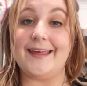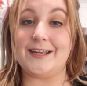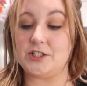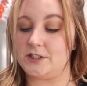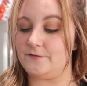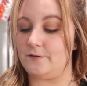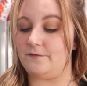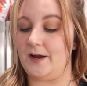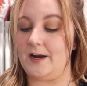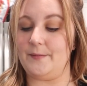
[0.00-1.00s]
And then just for
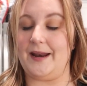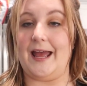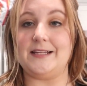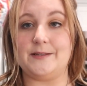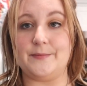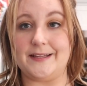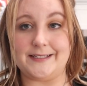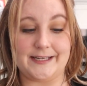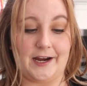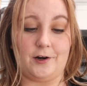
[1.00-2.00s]
fun, I'm gonna add some of
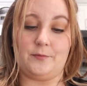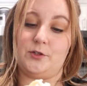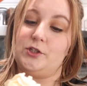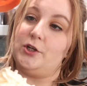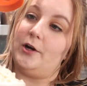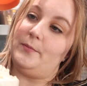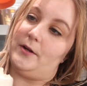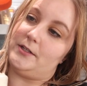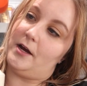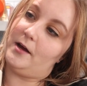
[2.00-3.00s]
this caramel syrup
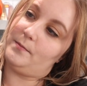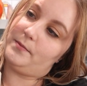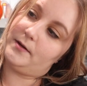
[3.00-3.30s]
on top.